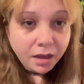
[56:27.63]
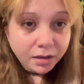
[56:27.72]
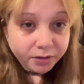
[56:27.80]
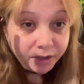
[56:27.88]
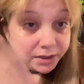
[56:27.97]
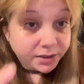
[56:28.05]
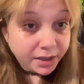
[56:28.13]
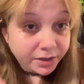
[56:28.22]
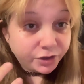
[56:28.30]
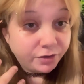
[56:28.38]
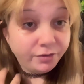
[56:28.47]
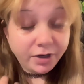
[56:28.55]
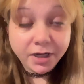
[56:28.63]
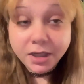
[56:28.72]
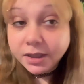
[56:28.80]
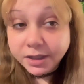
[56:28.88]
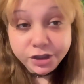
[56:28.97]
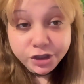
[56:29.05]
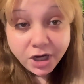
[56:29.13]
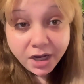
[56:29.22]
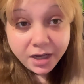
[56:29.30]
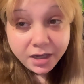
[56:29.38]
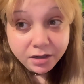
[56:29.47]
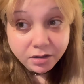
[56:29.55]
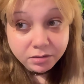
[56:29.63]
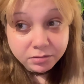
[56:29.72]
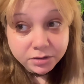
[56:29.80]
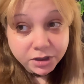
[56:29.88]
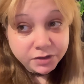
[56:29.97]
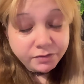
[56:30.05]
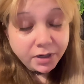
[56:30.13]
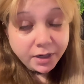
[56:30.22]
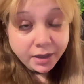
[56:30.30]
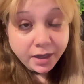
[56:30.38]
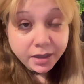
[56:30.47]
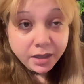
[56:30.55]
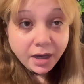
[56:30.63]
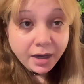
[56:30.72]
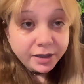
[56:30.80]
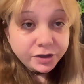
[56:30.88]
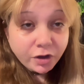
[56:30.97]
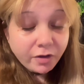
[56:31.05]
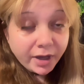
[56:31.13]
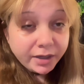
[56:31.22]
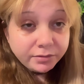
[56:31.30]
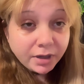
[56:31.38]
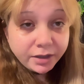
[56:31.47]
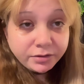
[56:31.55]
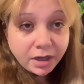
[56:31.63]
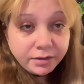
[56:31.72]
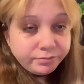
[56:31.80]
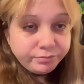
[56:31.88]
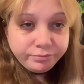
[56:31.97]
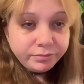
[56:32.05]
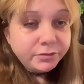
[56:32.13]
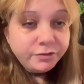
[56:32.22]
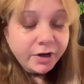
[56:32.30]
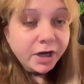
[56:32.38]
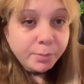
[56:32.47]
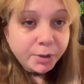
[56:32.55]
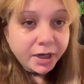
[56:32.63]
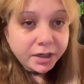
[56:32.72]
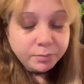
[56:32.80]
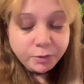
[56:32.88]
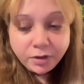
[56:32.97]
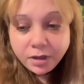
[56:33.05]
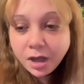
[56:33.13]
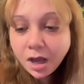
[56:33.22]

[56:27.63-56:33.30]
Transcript: these days are very cliche and are just very like, yeah, I saw that. It's very predictable.